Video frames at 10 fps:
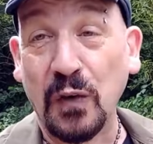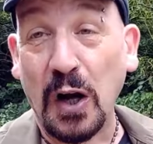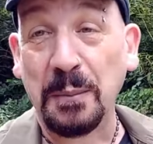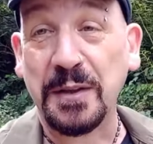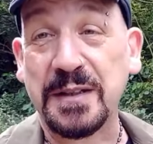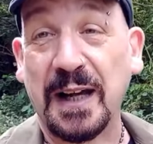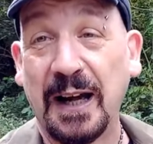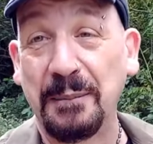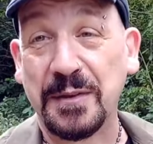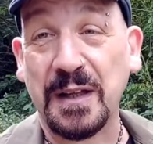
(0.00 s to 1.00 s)
Roman
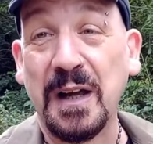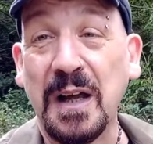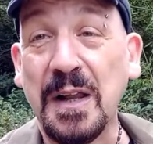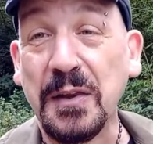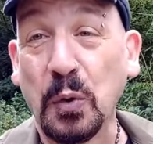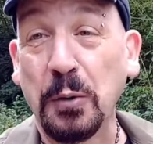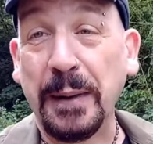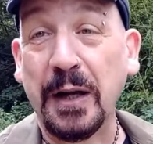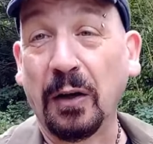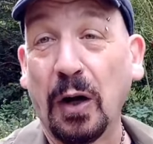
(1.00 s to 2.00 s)
times there would have
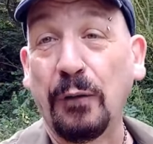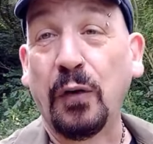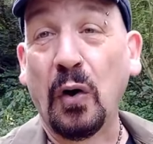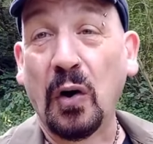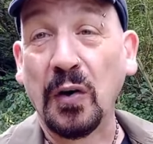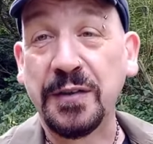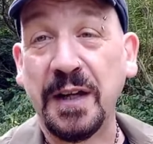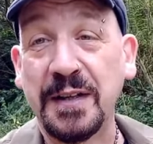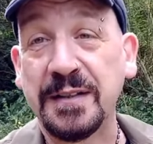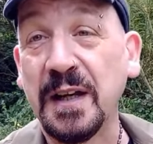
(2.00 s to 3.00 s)
been a lot of
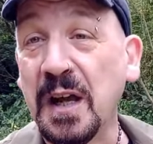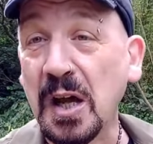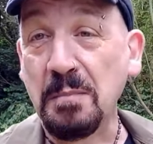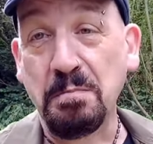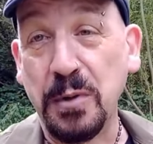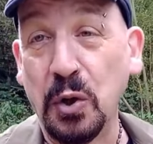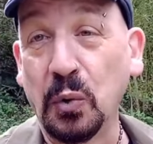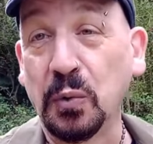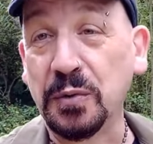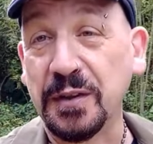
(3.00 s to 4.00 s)
horses and
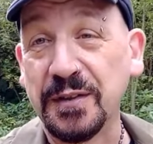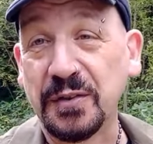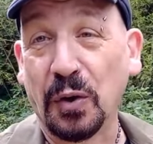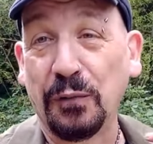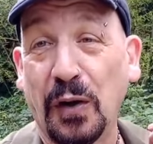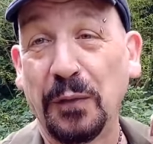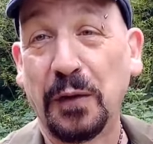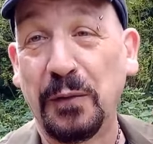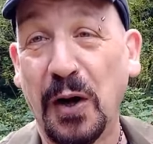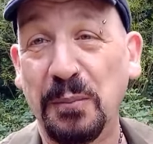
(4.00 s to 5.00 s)
mules and stuff on
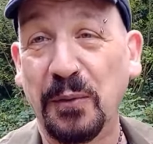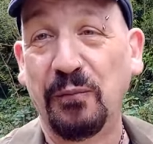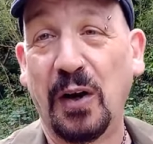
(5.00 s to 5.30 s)
the Roman